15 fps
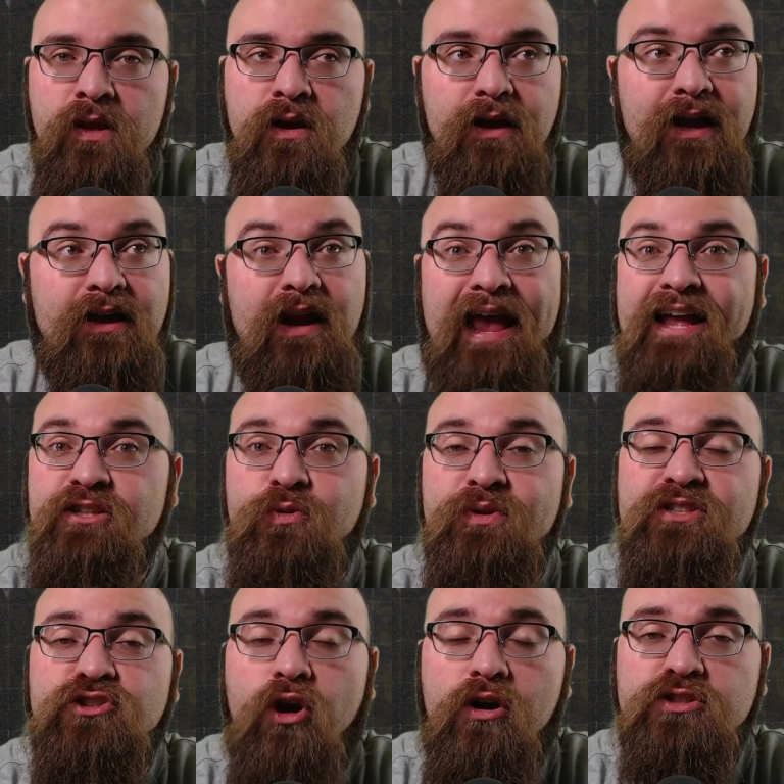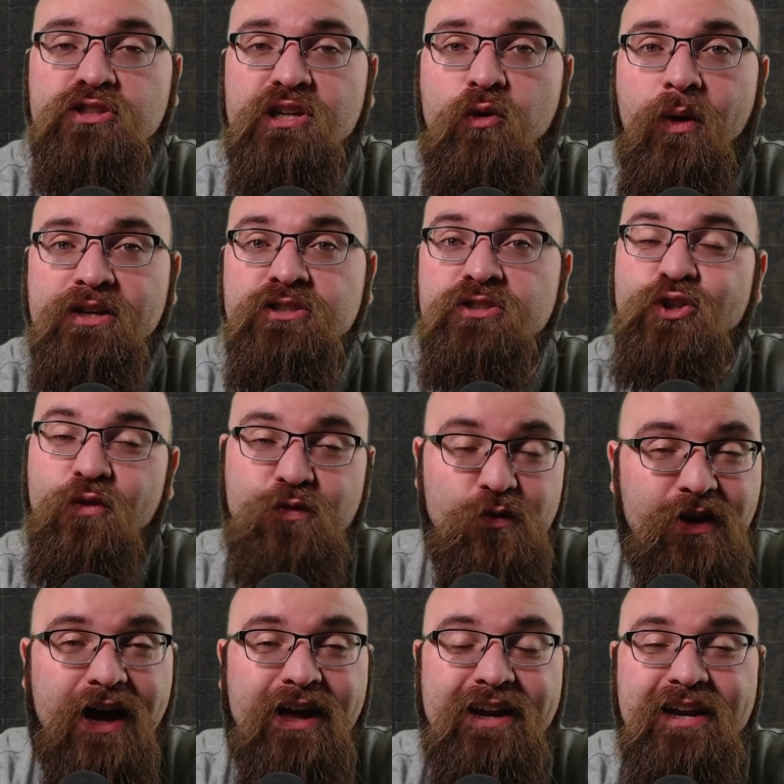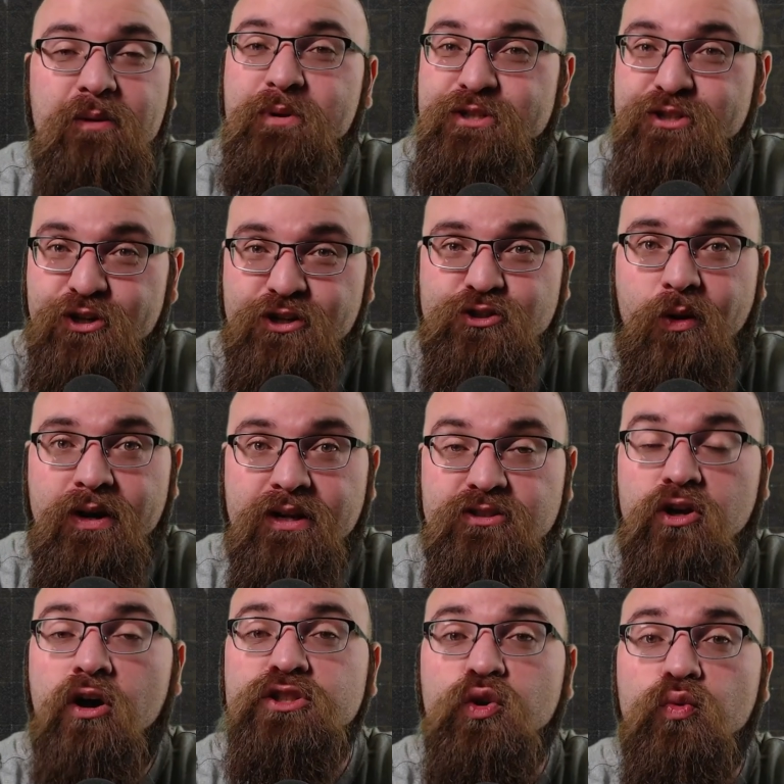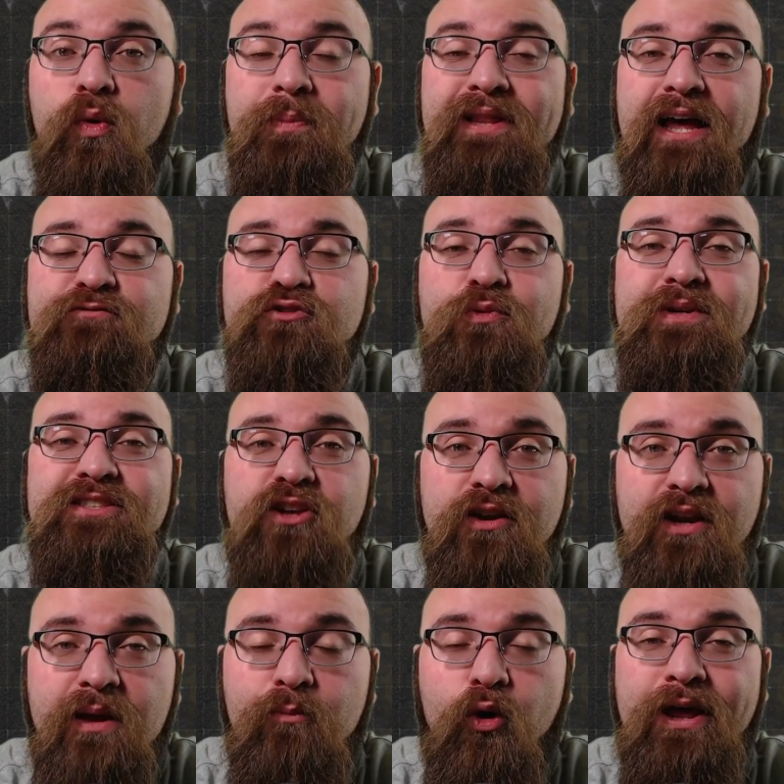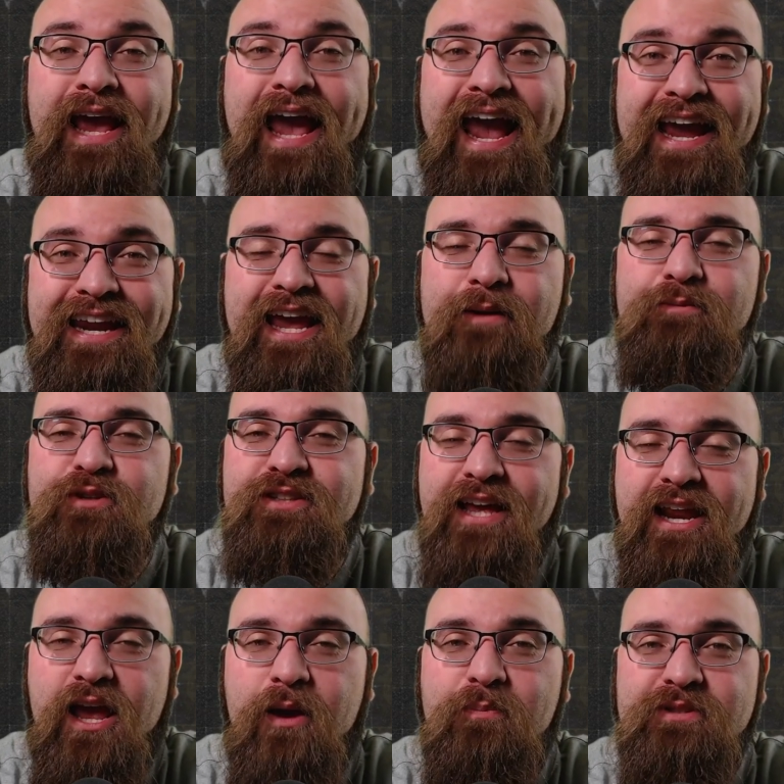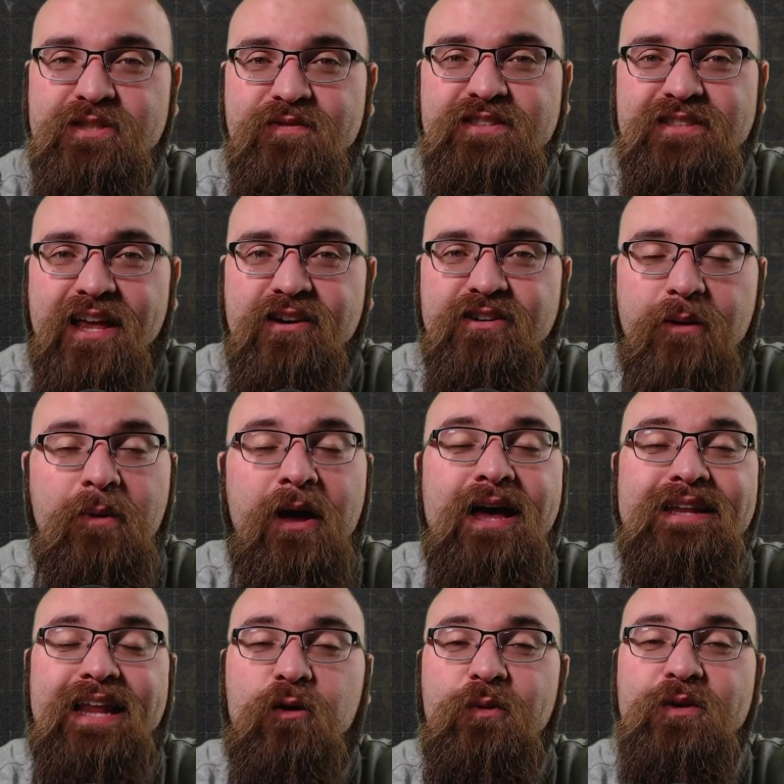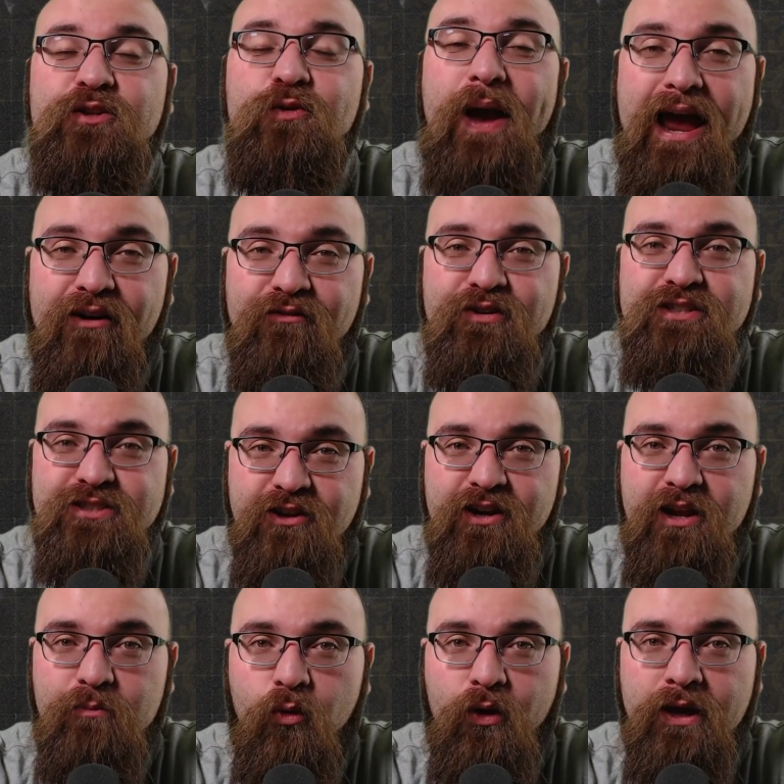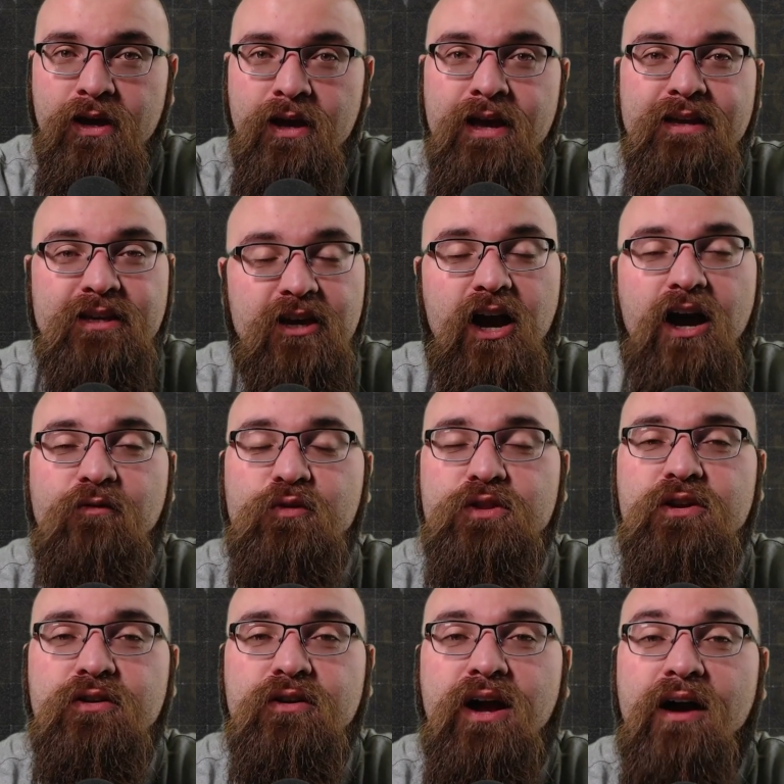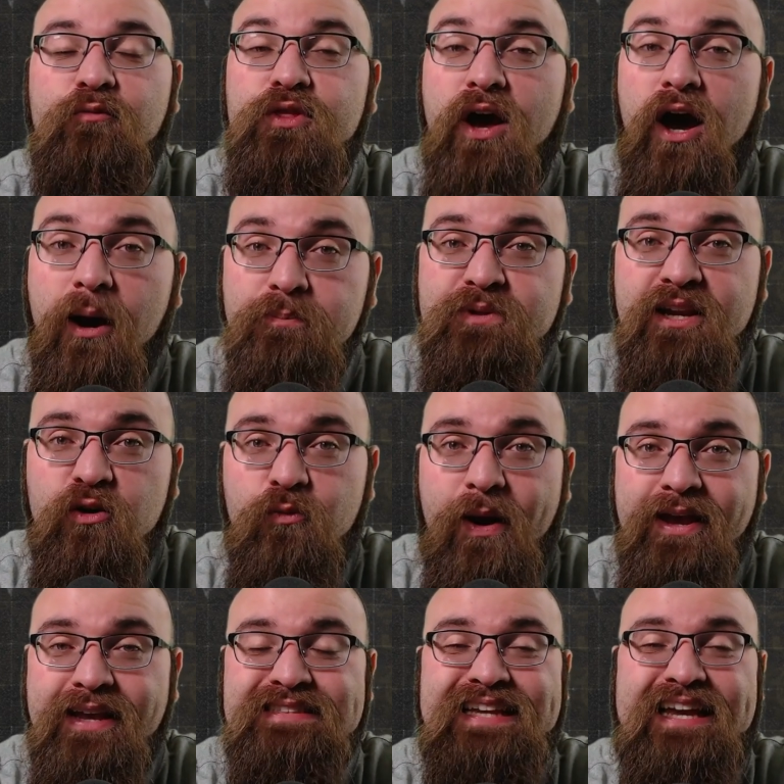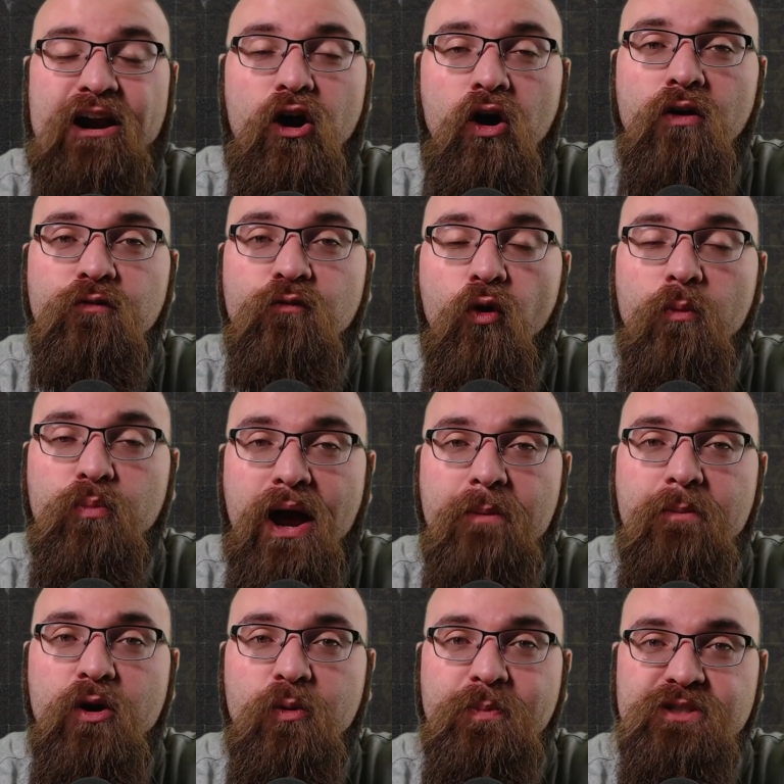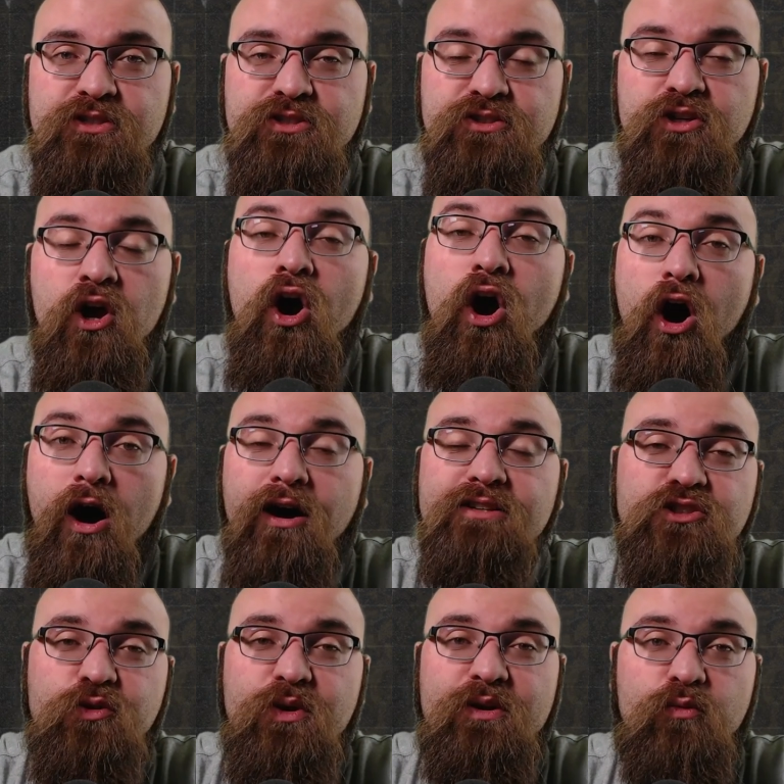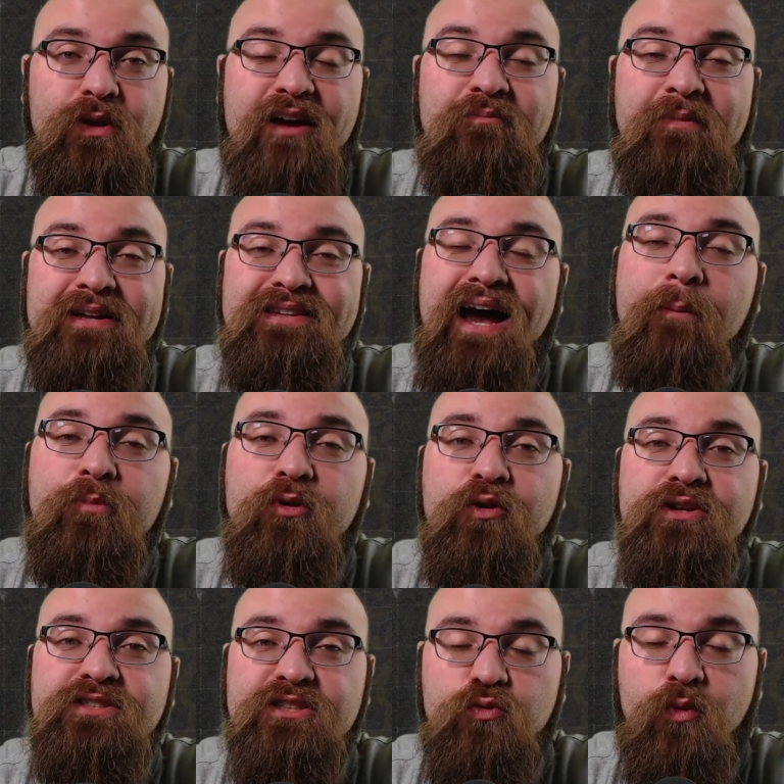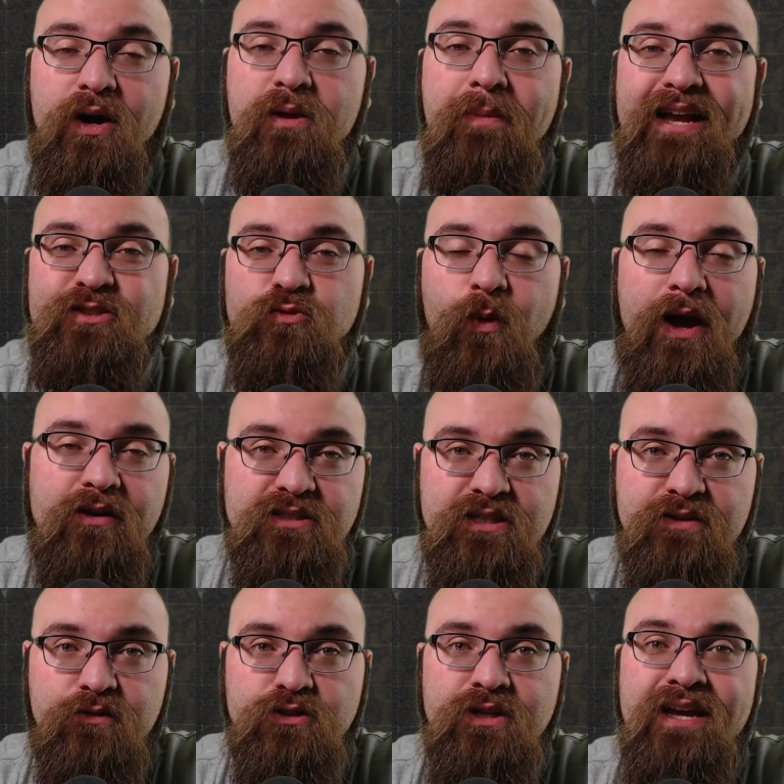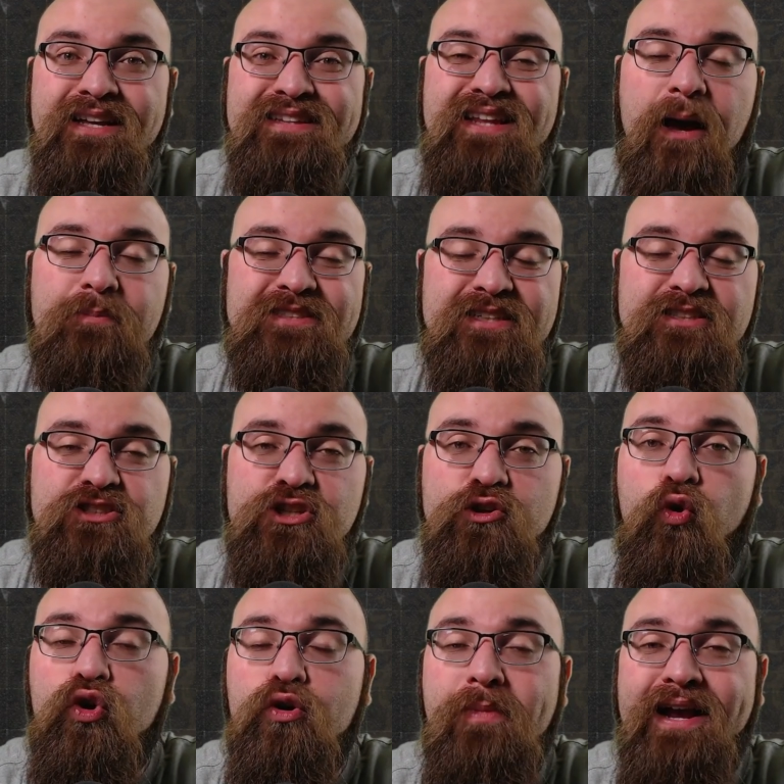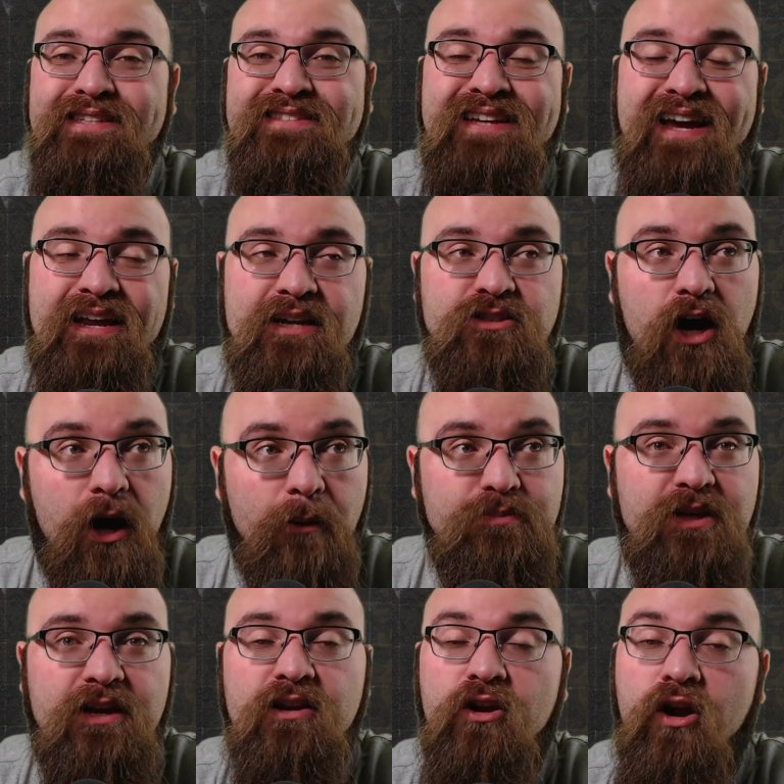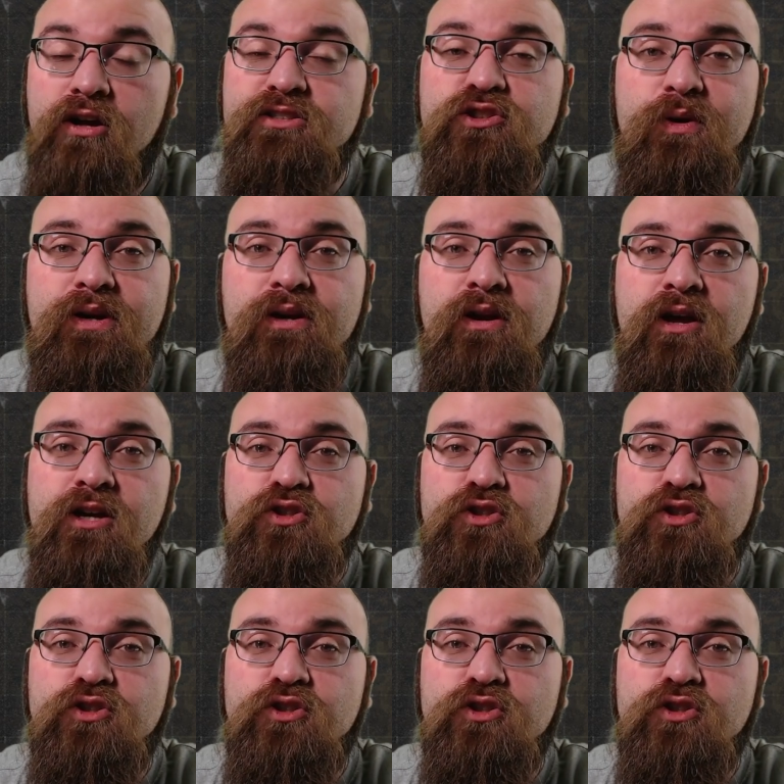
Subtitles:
Again, answering starter sit questions. So if you've got any, be sure to join us. Also, we'll be live streaming Sunday morning, 8 a.m. to 10 a.m. Pacific Standard Time, like we do every Sunday morning. Kick off with Kirchhoff with updated rankings at all 4 primary positions on screen. We'll have my top 36 running backs, wide receivers, top 16 quarterbacks and tight ends updated and on screen.